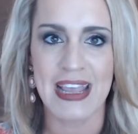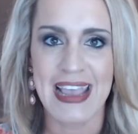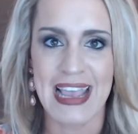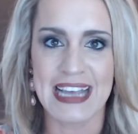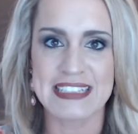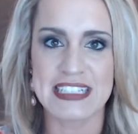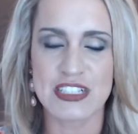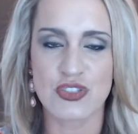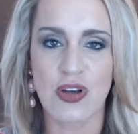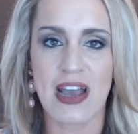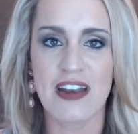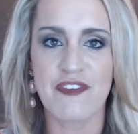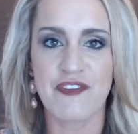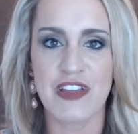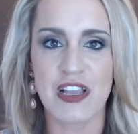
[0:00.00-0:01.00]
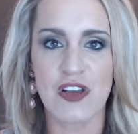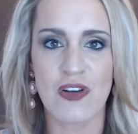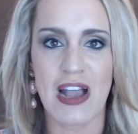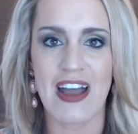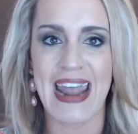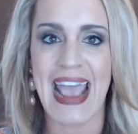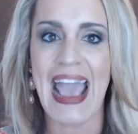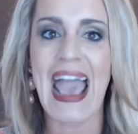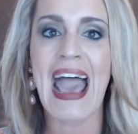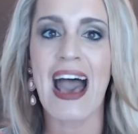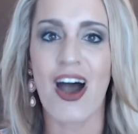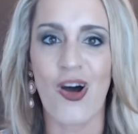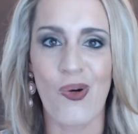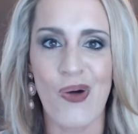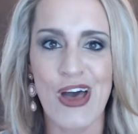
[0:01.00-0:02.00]
as they try to figure out
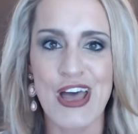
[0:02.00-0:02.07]
how